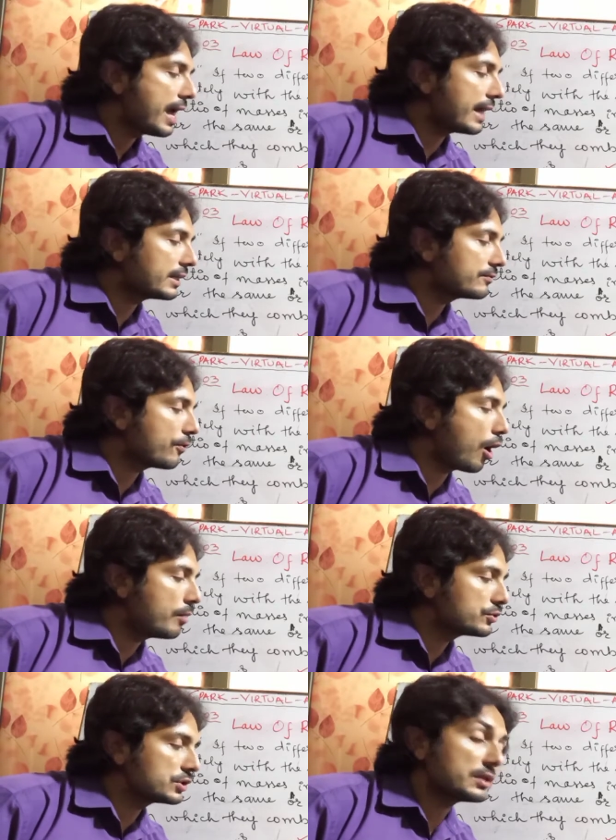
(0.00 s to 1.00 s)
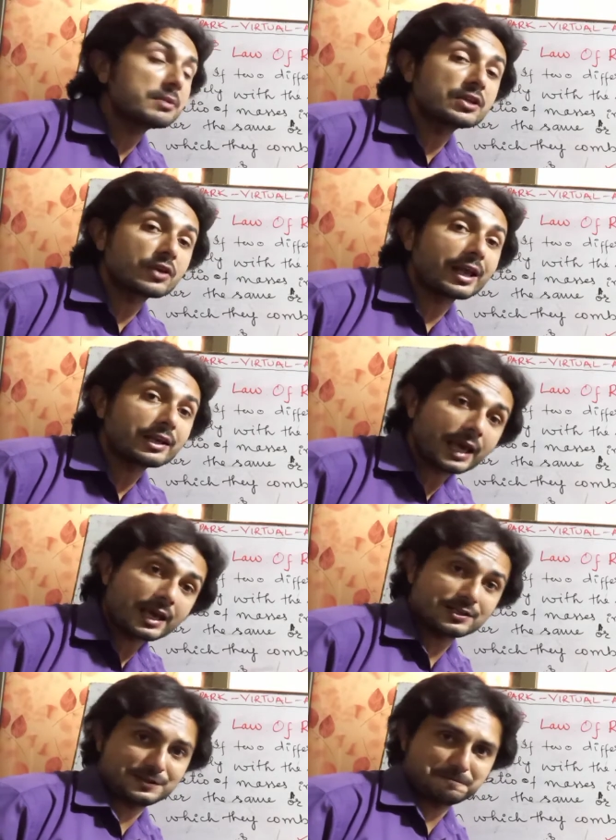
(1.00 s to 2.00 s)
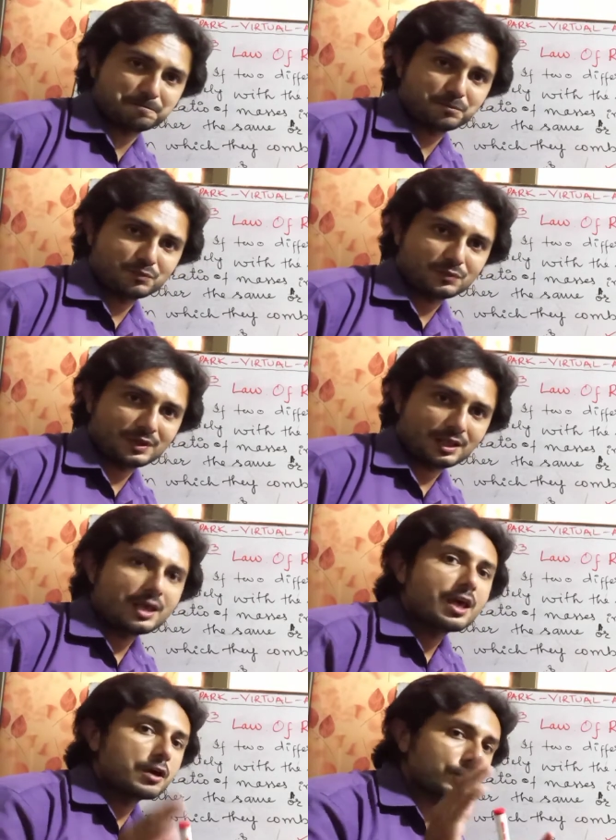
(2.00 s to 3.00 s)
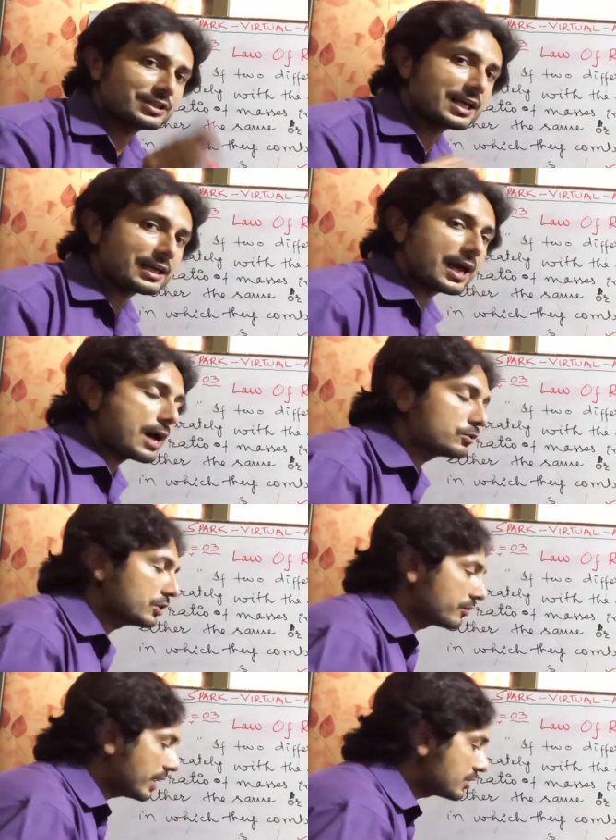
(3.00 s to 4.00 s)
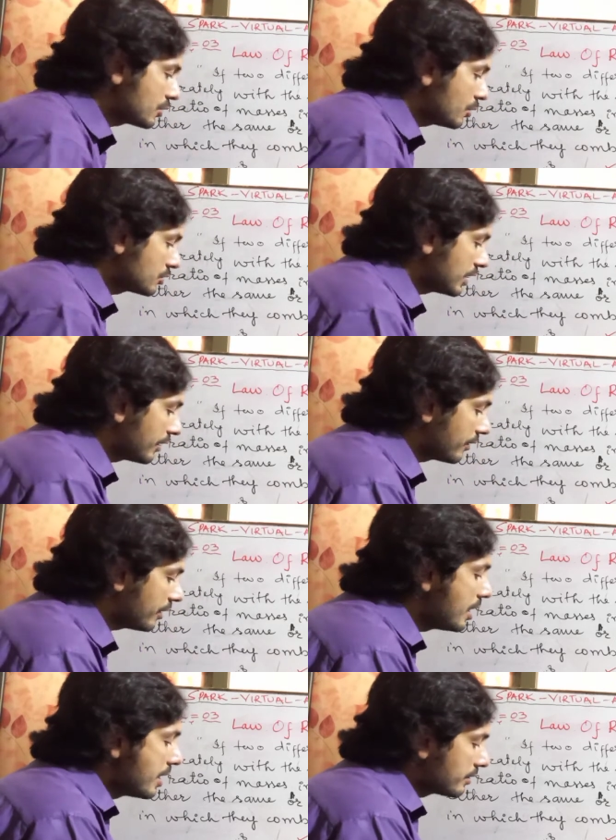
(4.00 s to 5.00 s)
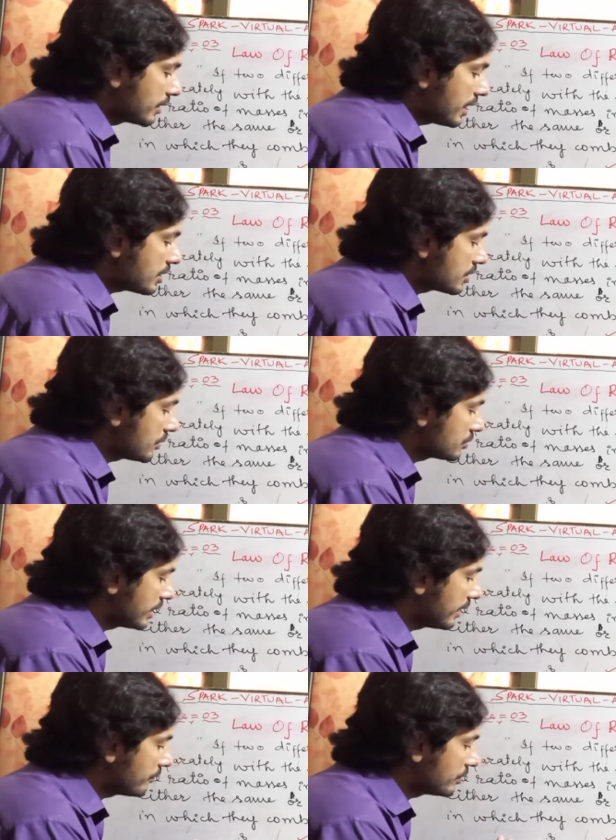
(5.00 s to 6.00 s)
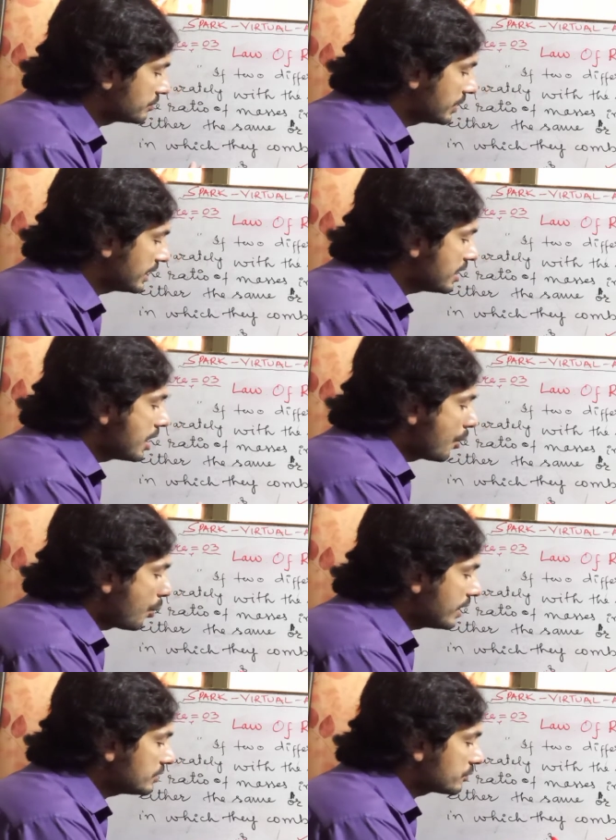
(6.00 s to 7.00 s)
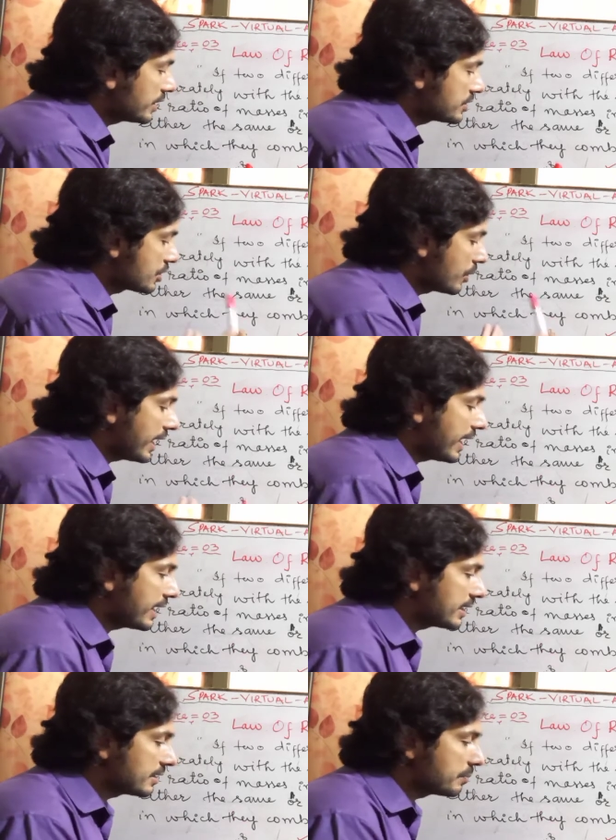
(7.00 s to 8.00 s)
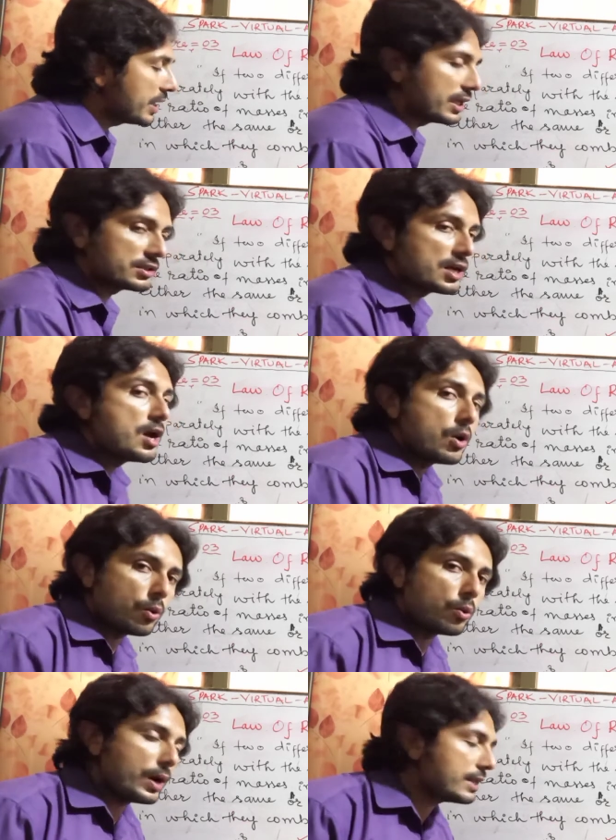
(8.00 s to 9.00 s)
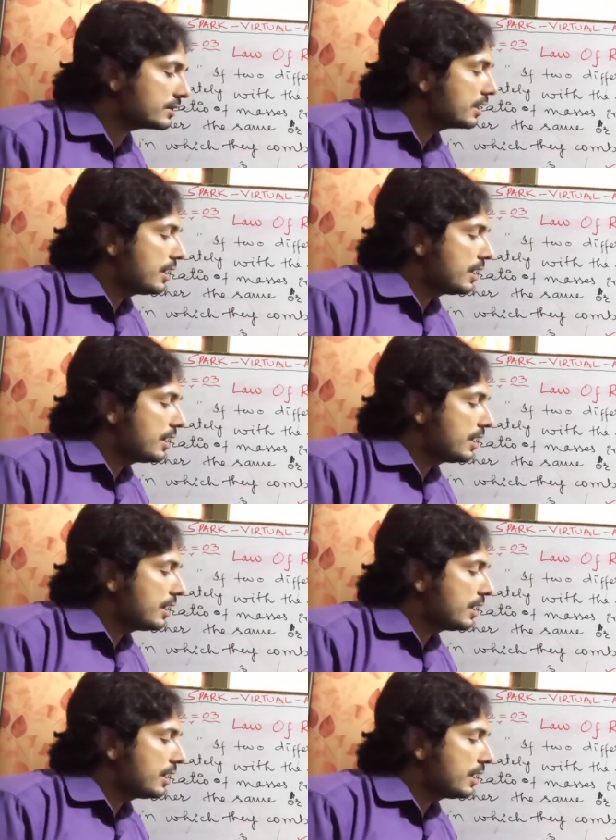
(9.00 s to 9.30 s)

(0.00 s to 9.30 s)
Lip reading: and it forms the methane gas. If we take out the ratios here, the ratios here would be 1:8. It means 1